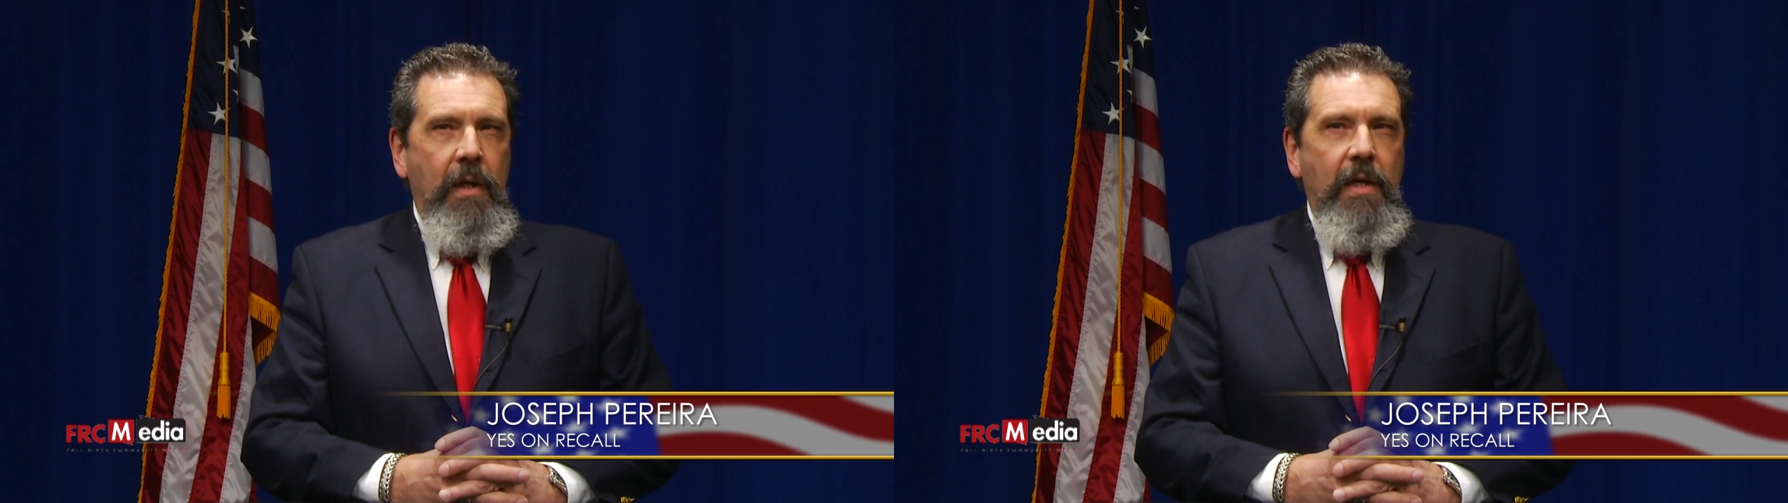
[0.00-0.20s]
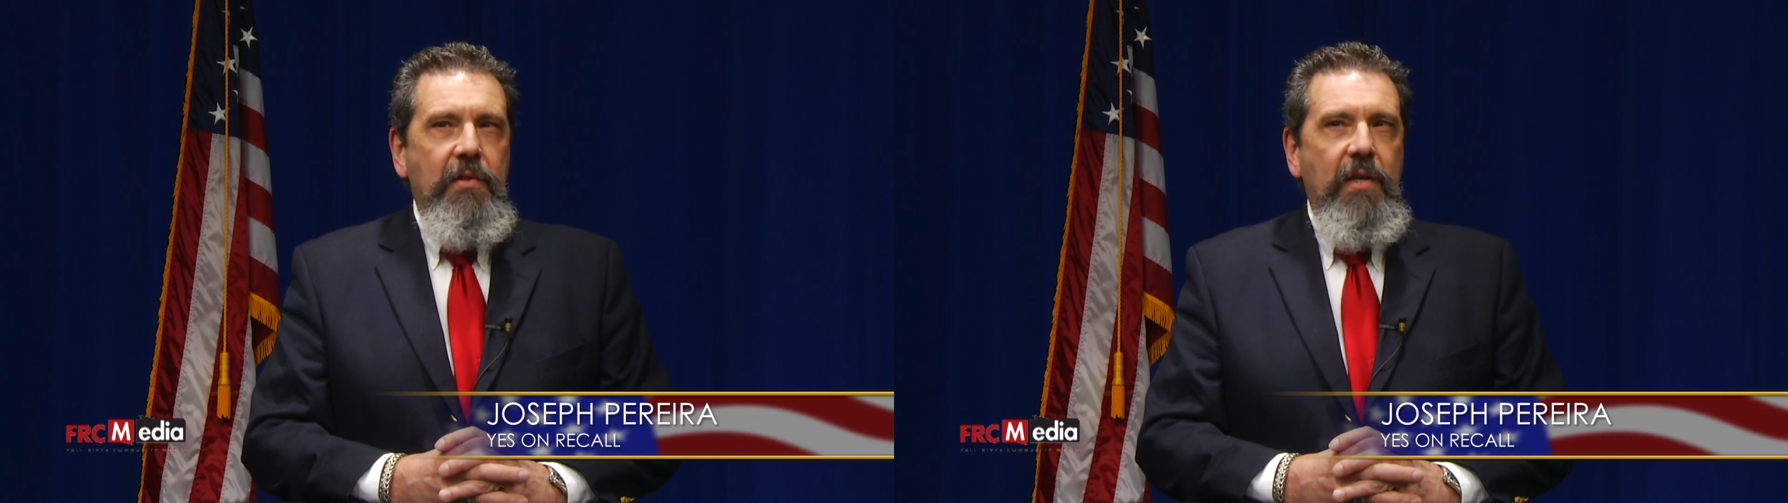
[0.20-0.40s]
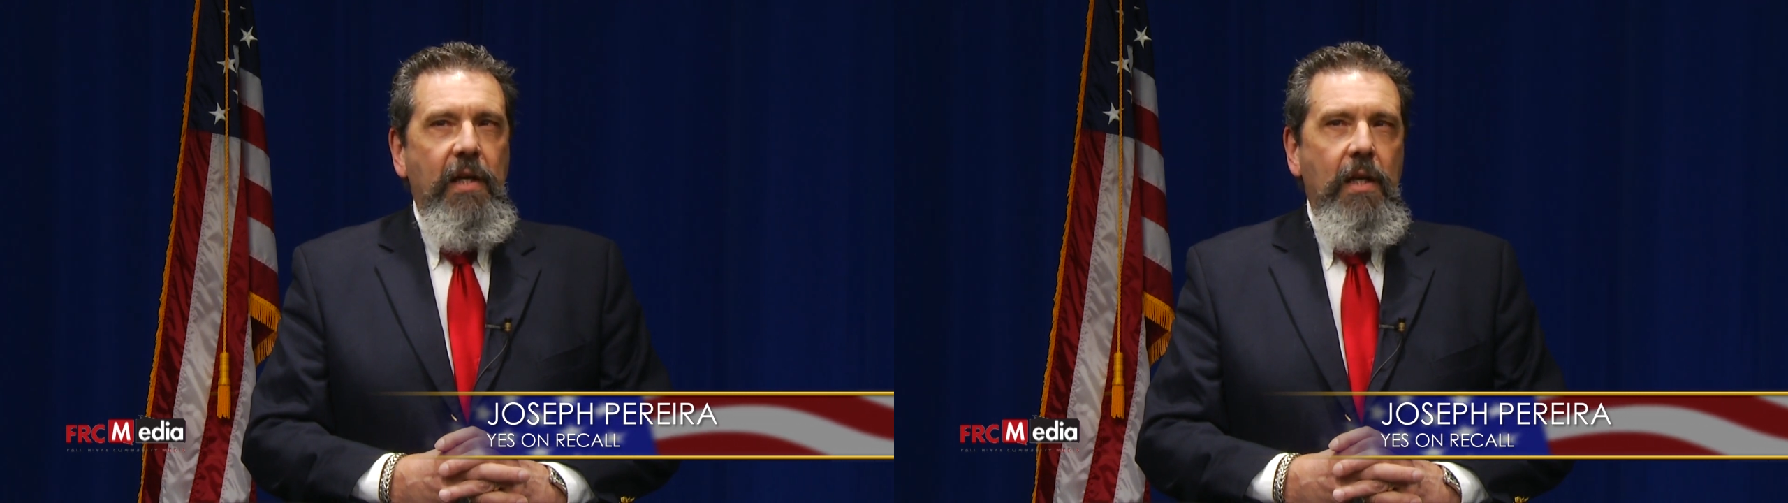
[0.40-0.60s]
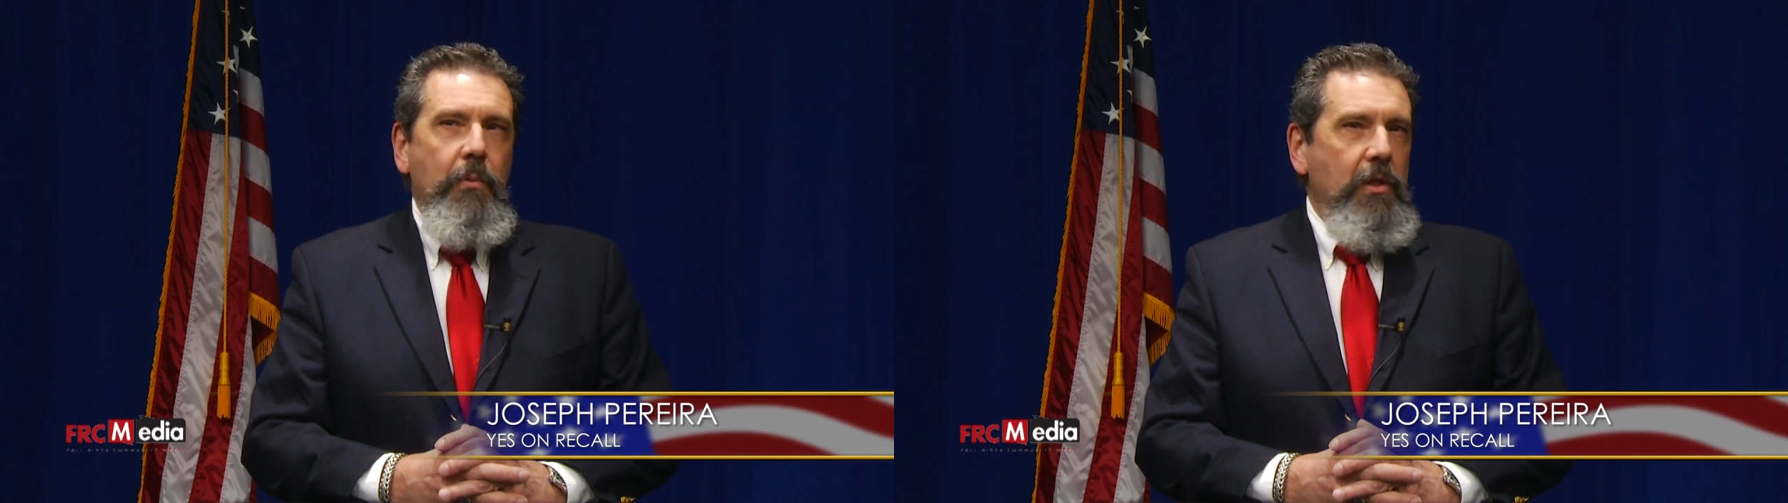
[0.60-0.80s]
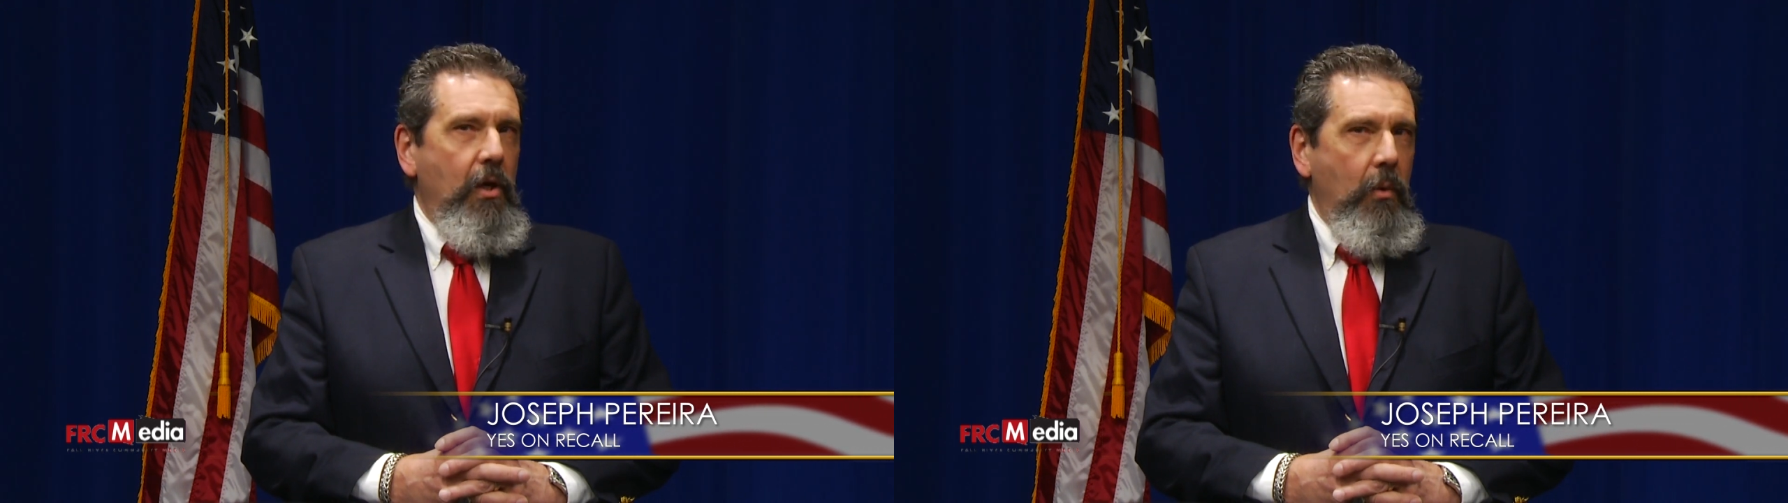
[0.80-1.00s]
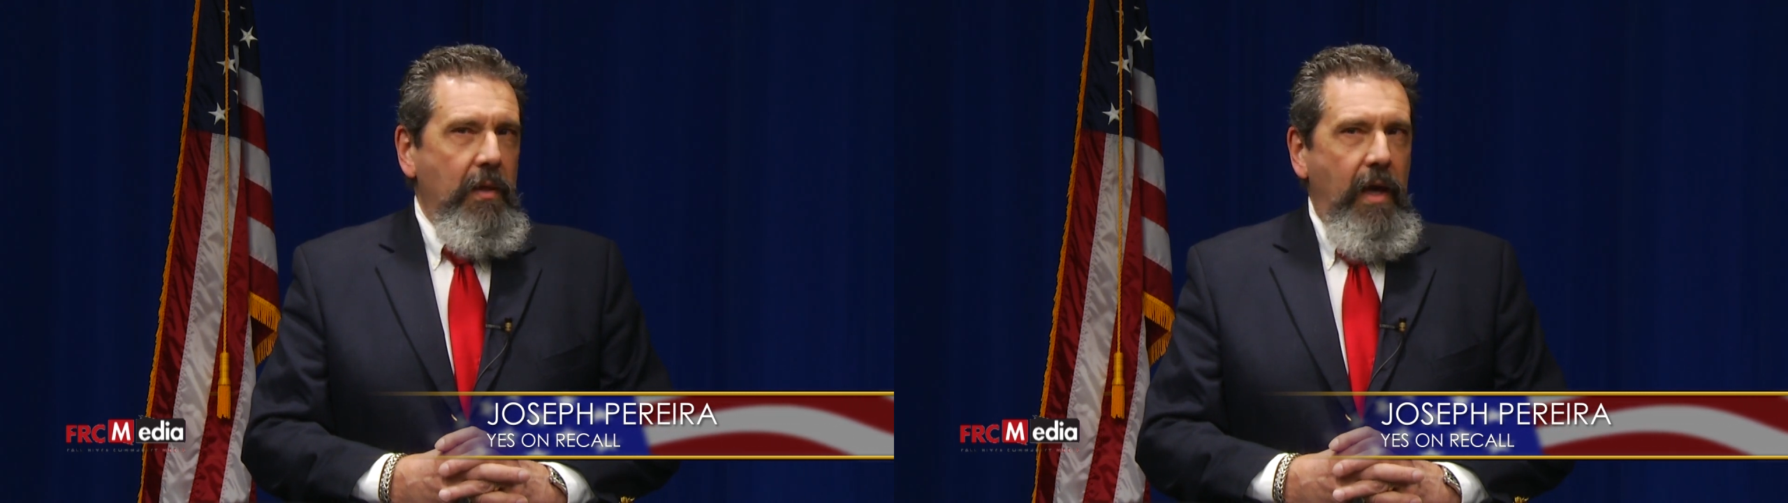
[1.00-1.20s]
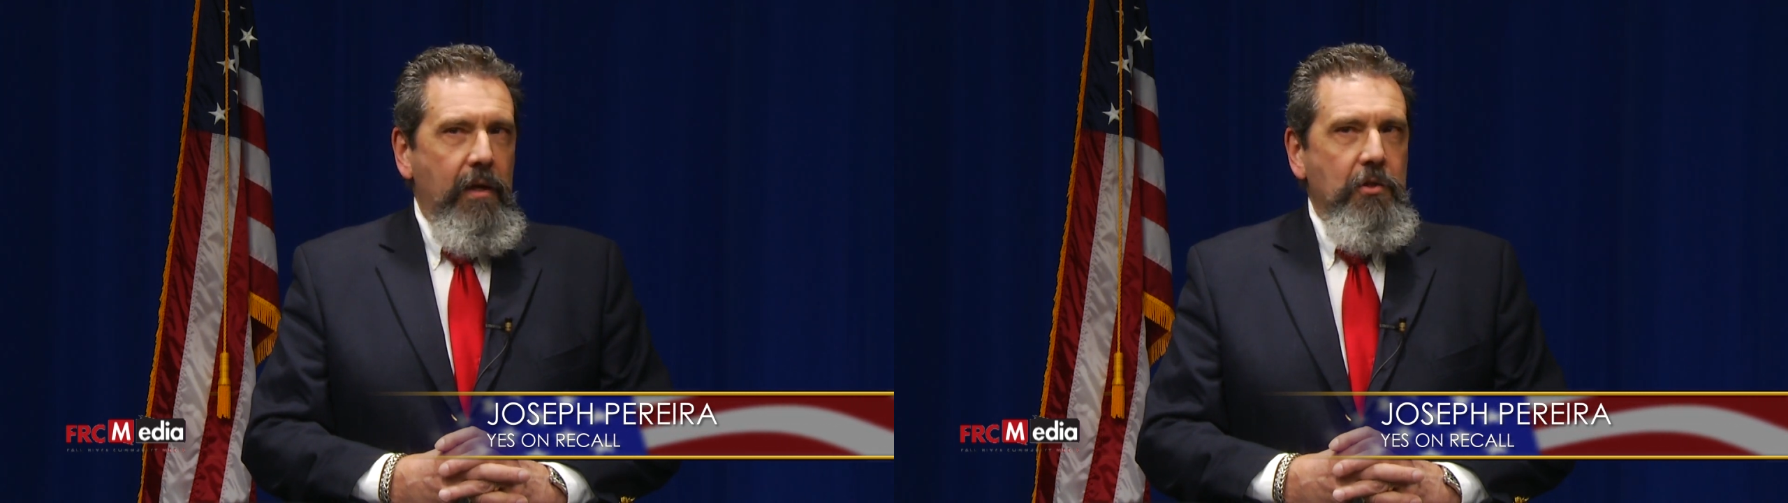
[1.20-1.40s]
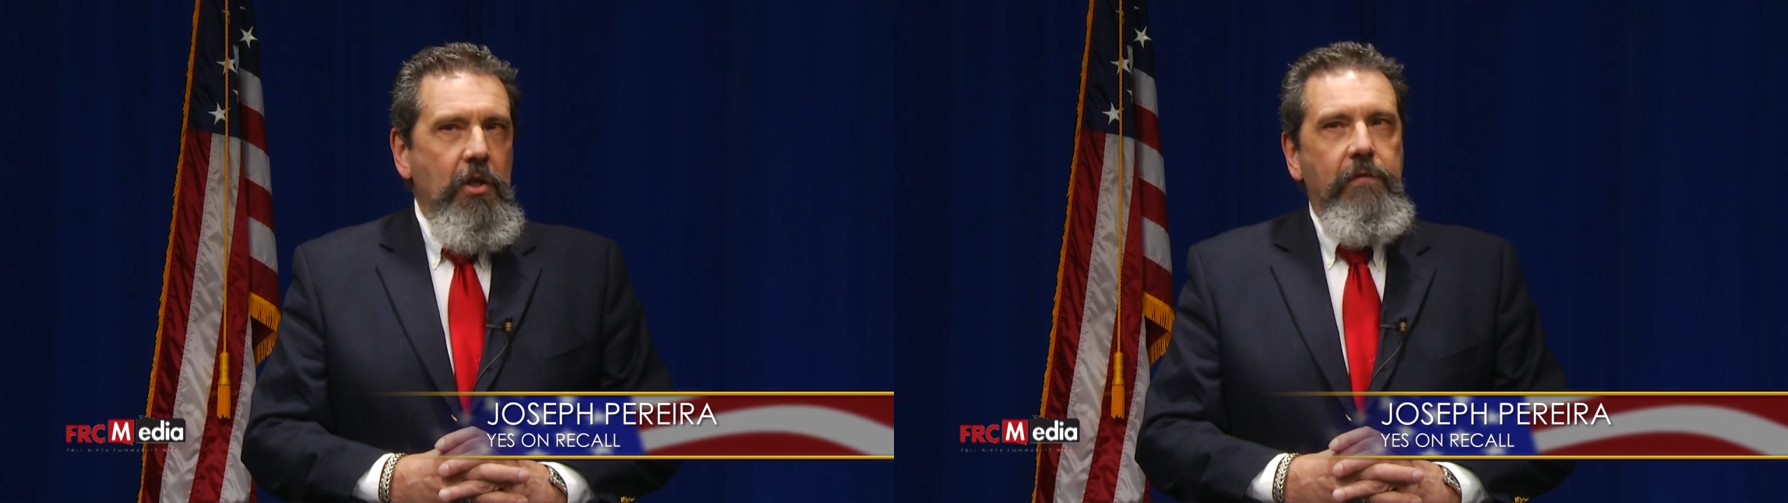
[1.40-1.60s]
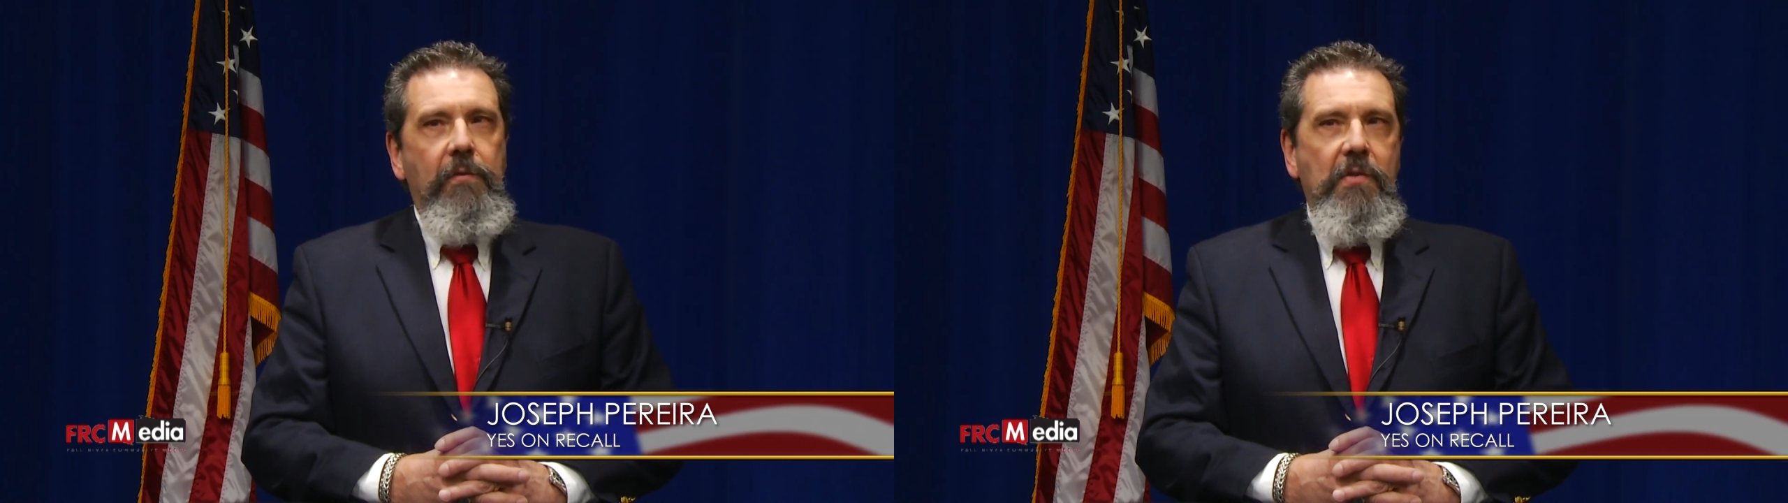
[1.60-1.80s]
He said he would go without a chief